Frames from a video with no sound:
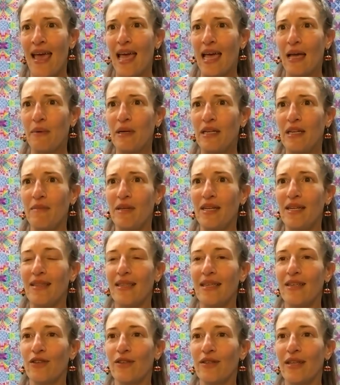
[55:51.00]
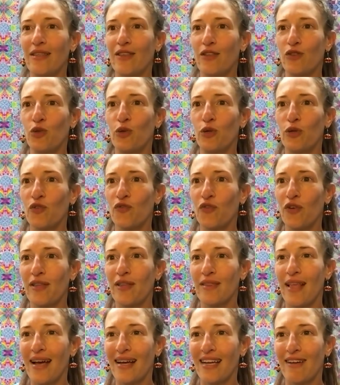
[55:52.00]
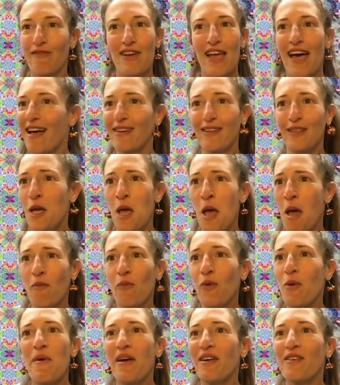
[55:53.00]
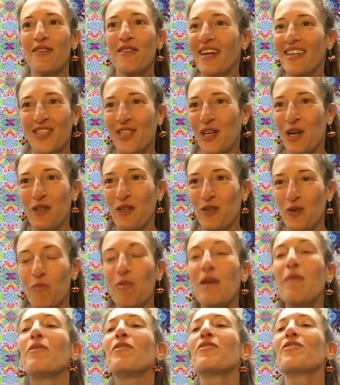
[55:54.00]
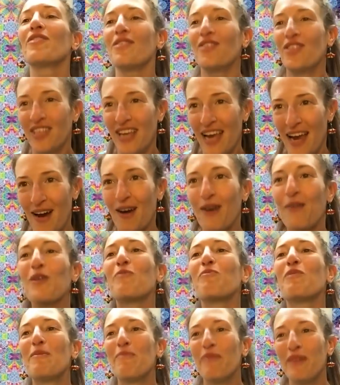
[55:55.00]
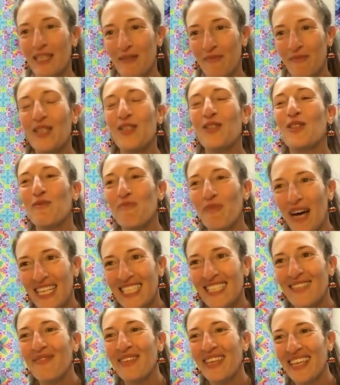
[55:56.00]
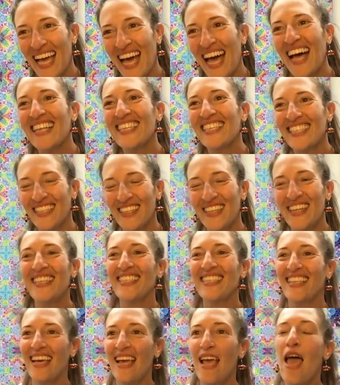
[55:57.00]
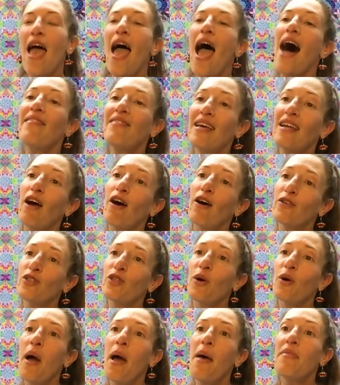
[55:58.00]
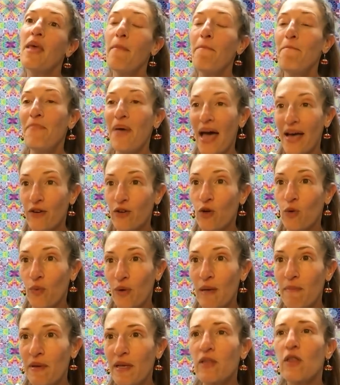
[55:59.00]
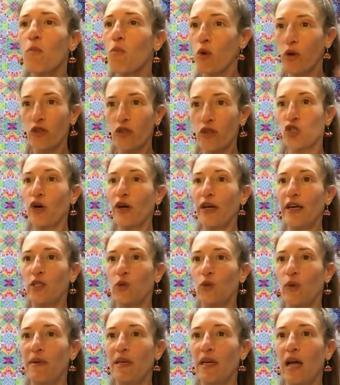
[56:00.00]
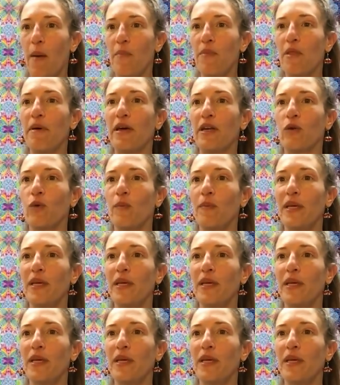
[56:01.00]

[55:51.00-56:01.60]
hey, wait a minute, these are like the tools for unlocking reality. We better not share this with people. So share it with people as much as you possibly can, seriously. And then also, the more joyous we become, the better we